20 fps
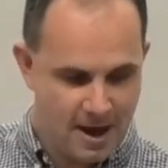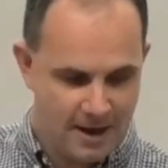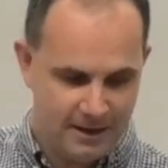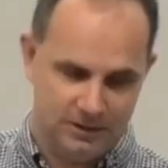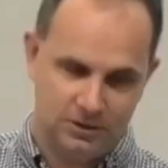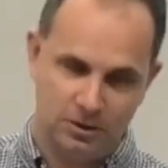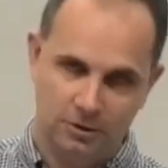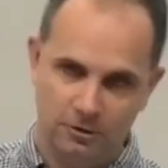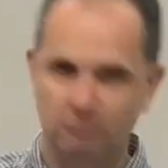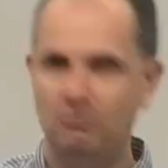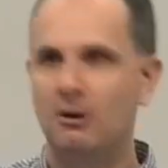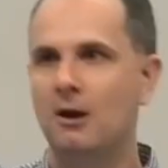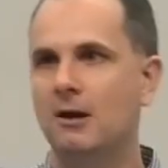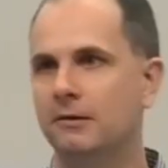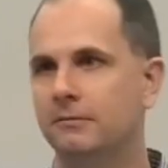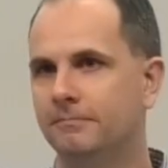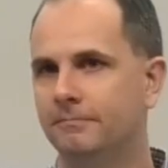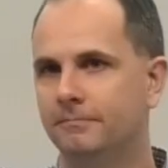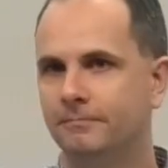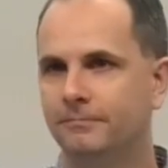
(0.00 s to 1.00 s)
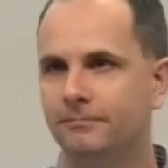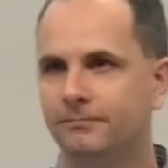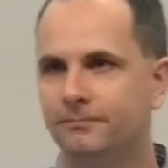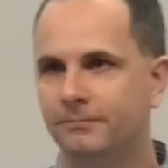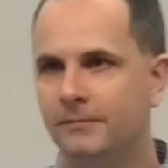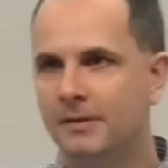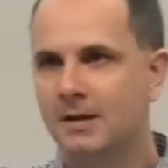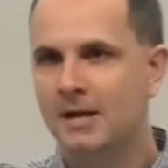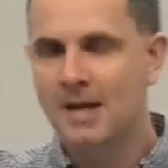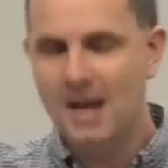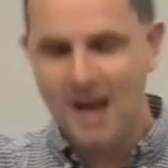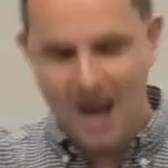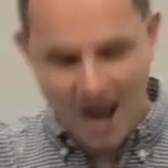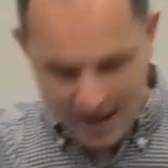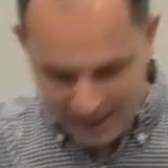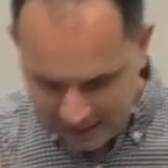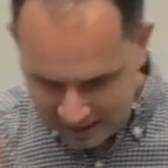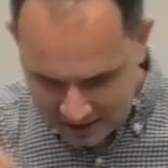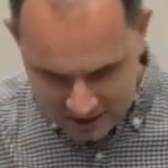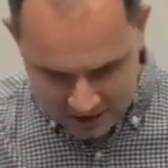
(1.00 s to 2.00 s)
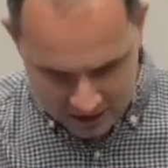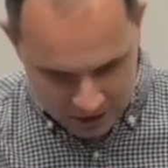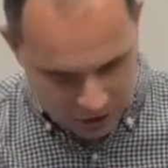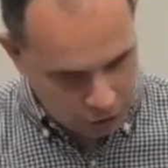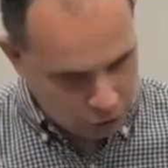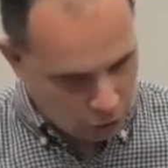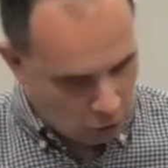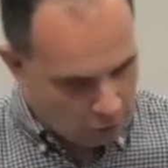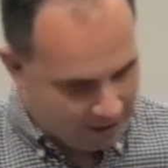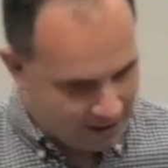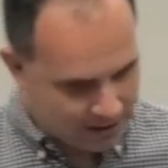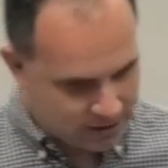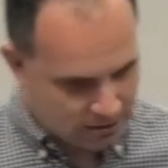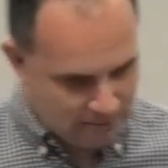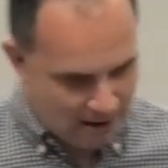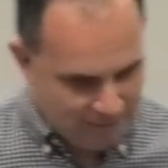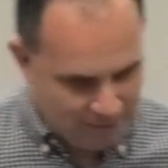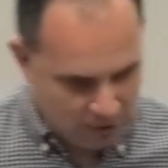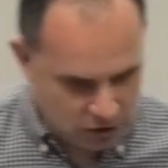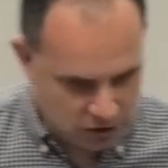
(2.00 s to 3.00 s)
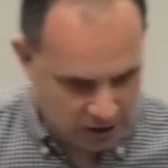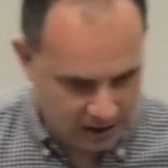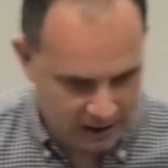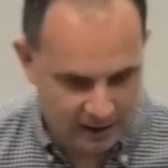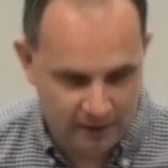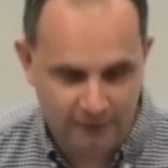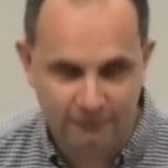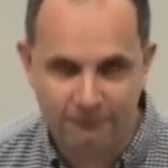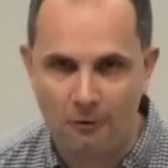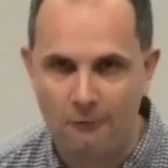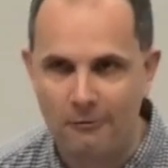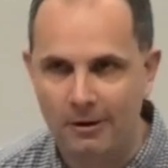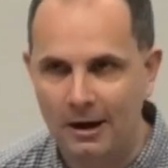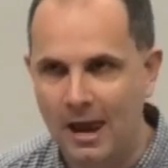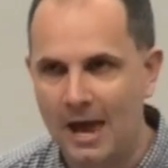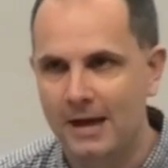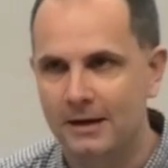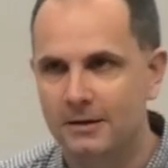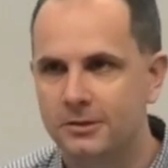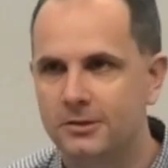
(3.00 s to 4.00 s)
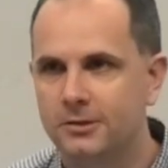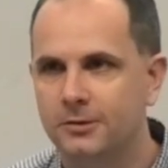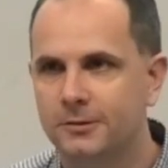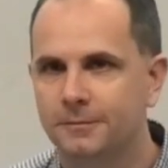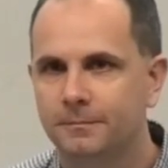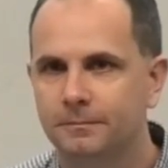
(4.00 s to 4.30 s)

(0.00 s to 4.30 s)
And he's on the run. And he ends this story as a refugee in a foreign land.